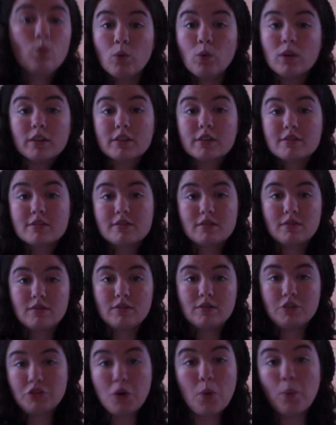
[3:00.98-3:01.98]
works
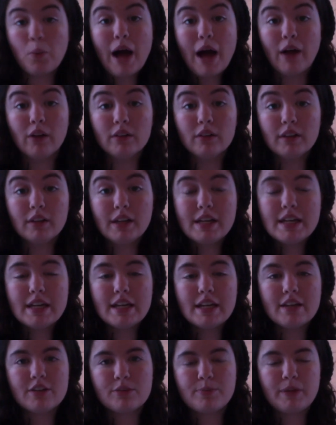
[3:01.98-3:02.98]
so well,
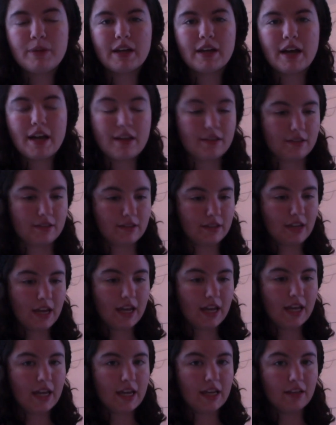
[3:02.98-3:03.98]
is because
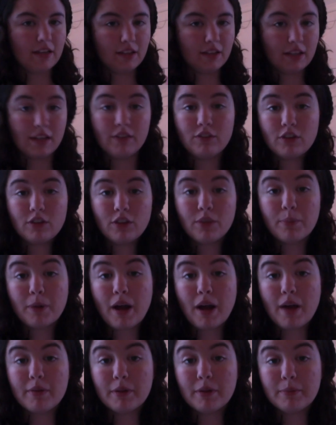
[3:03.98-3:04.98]
it gives you the
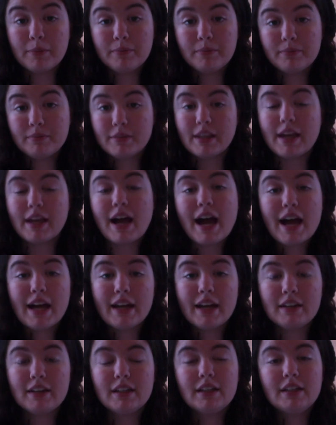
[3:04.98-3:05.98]
problem.
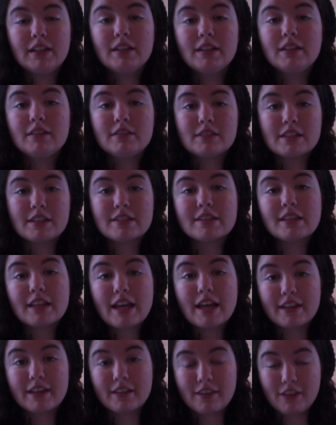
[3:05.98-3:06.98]
Guy doesn't
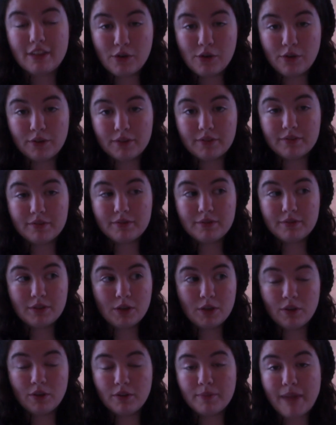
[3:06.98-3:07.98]
like the
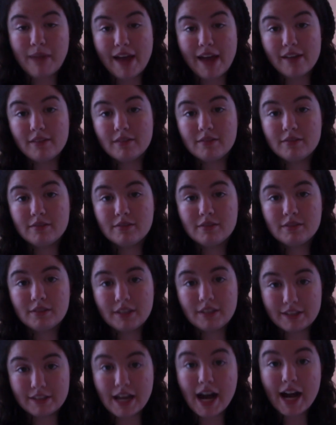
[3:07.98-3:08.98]
old man,
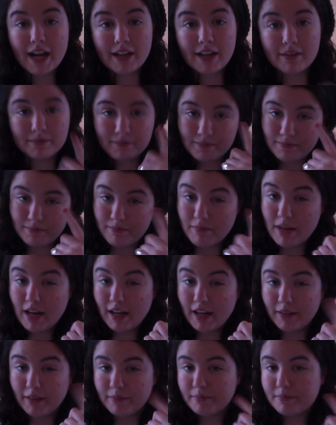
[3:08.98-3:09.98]
his eye,
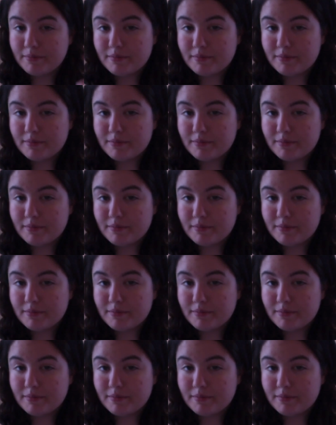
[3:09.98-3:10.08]
mainly.